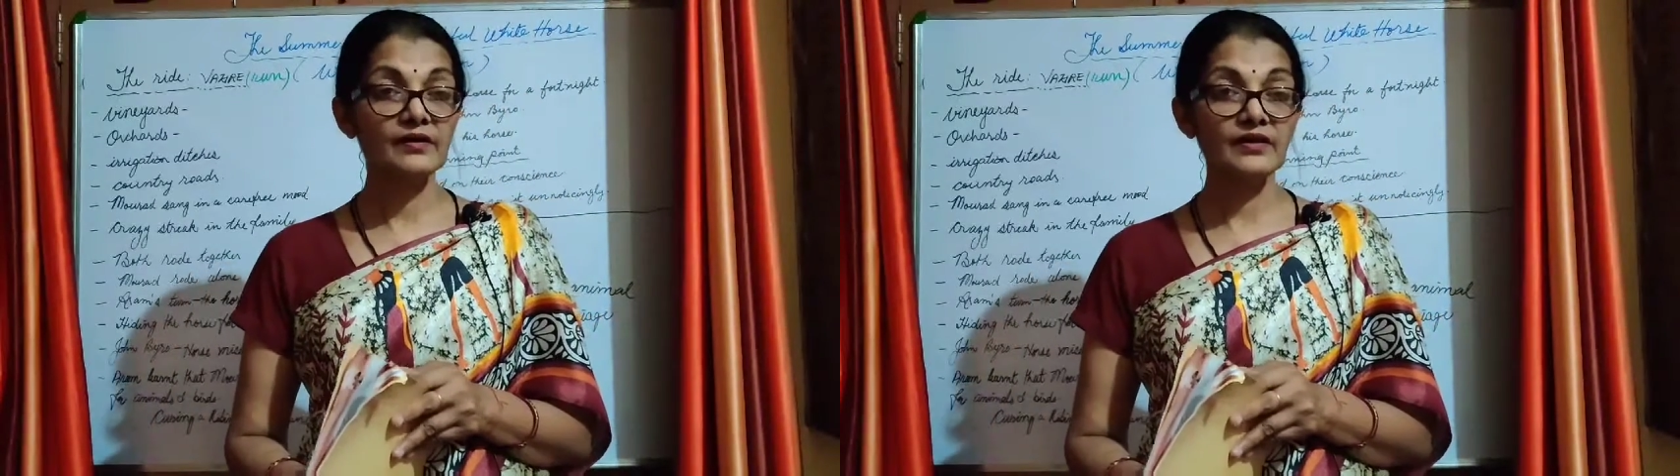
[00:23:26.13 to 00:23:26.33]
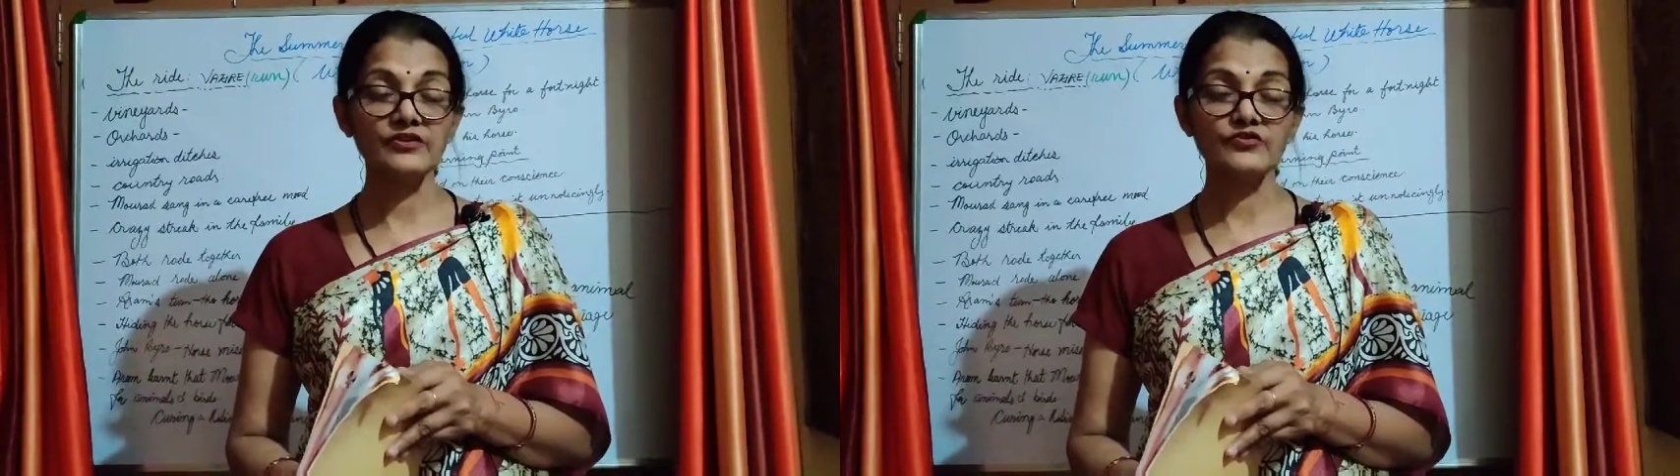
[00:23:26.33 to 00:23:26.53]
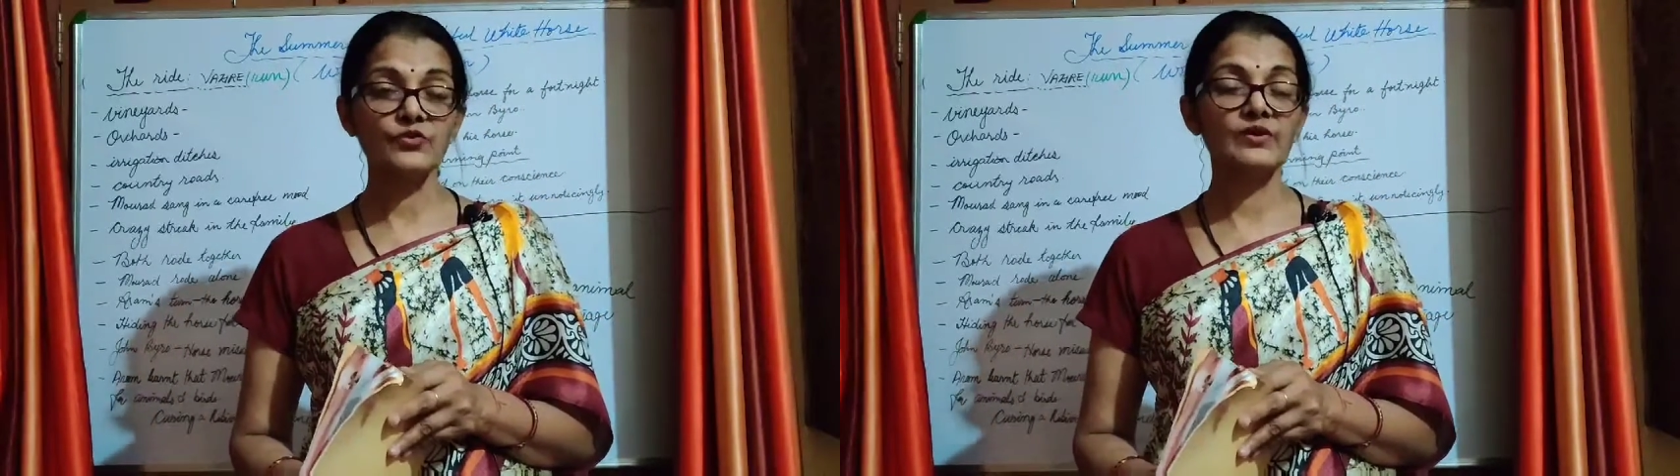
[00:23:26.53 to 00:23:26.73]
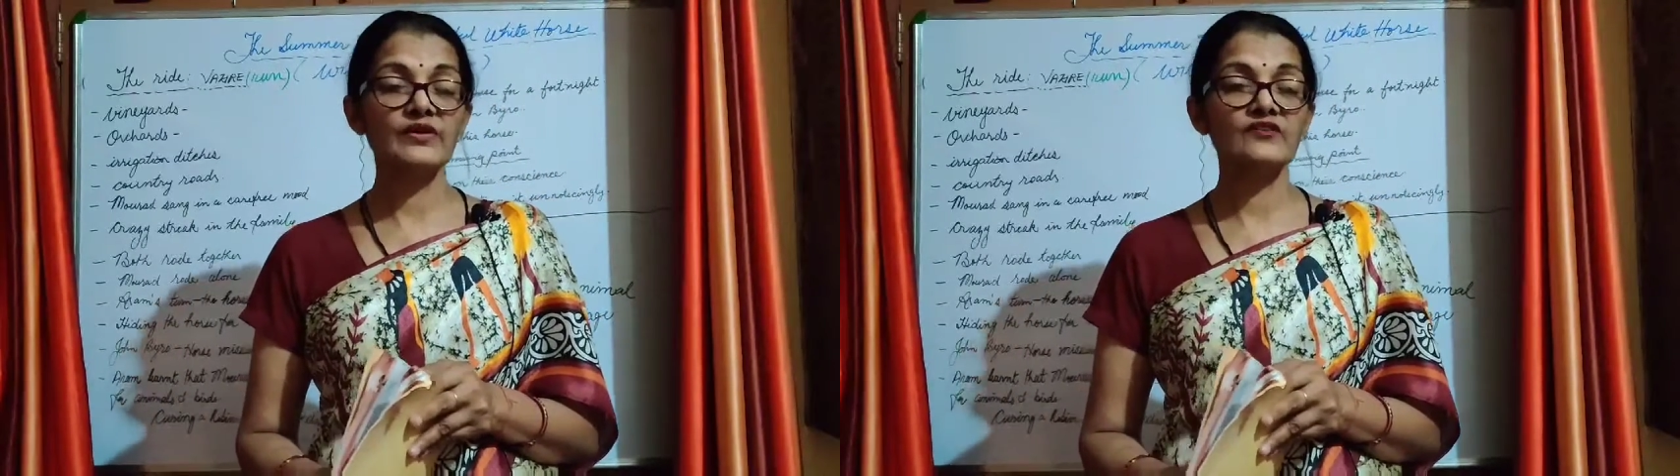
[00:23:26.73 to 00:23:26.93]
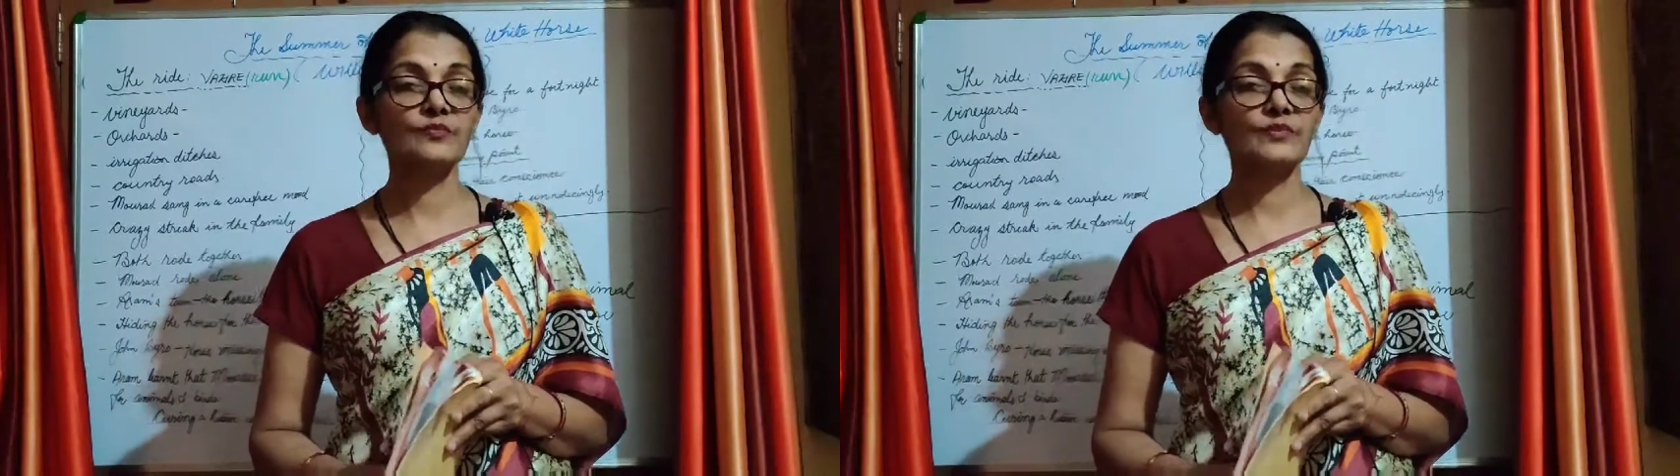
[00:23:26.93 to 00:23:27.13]
and he
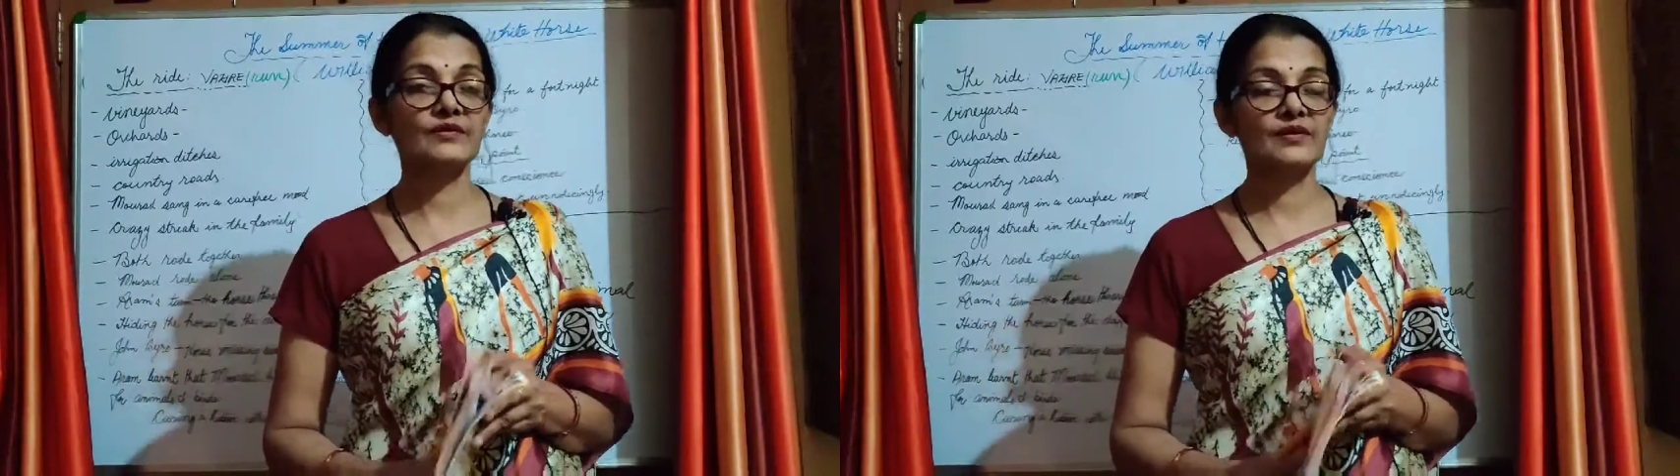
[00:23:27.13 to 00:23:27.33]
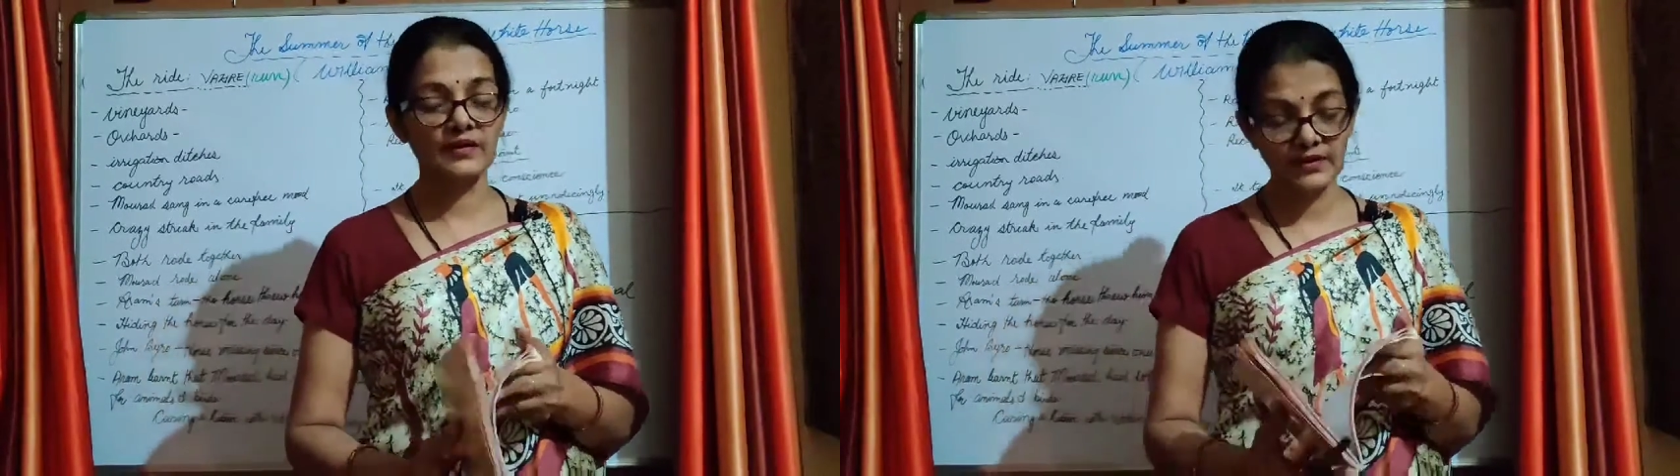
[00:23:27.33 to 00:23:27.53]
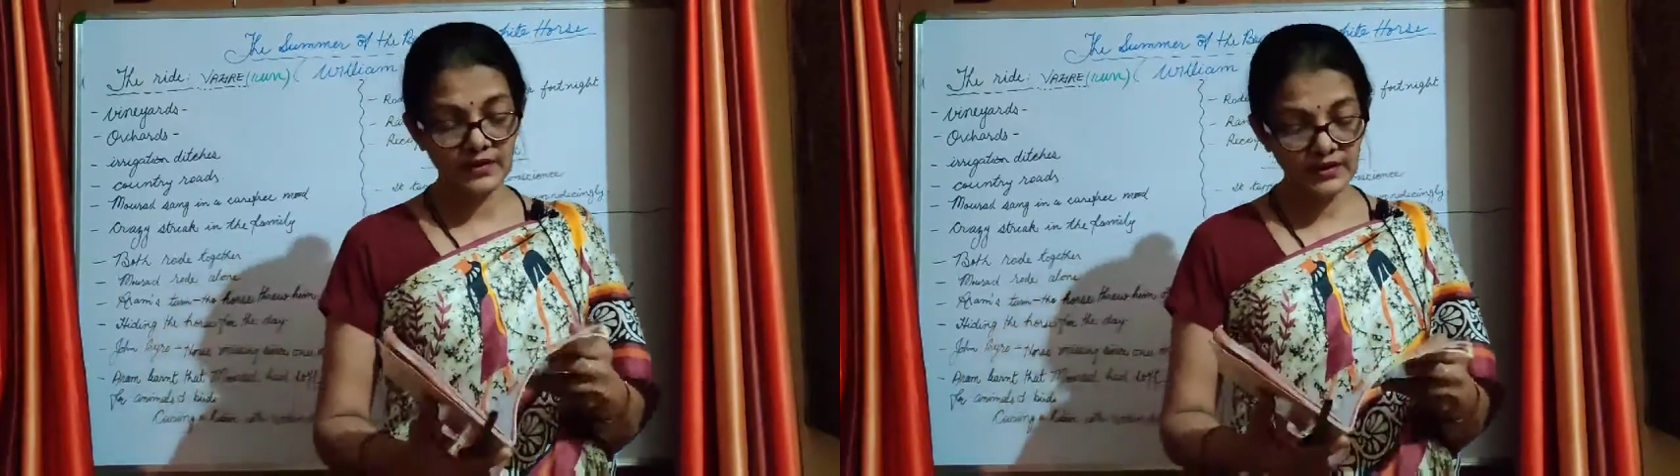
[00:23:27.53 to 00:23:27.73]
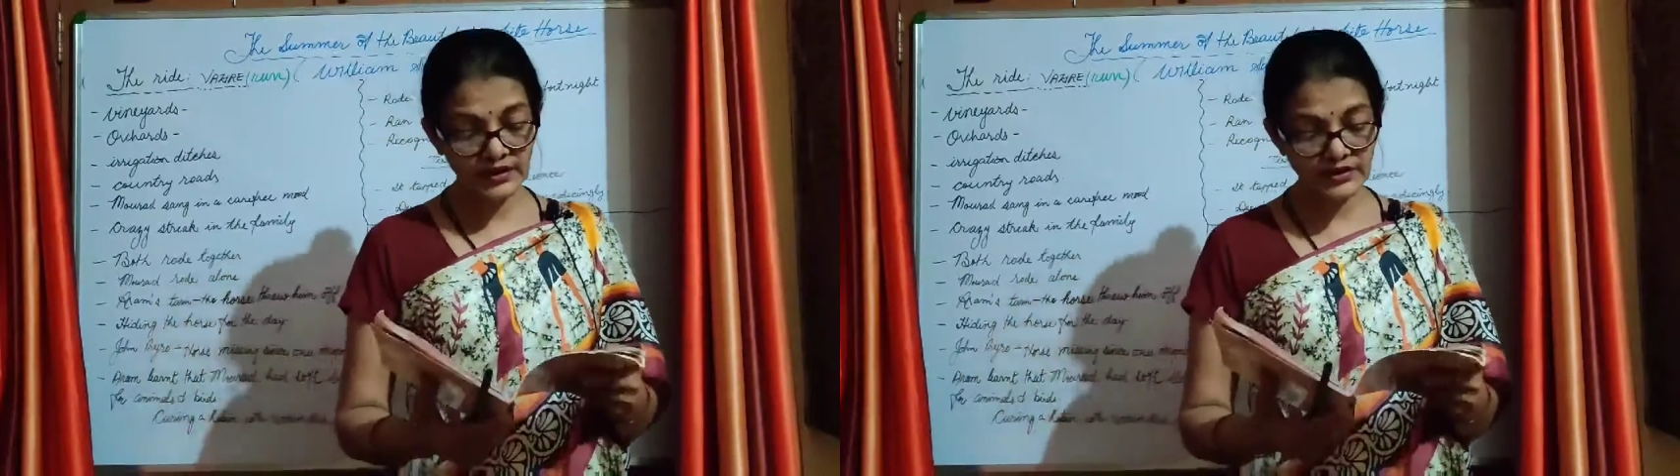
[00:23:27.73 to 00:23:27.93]
told his mother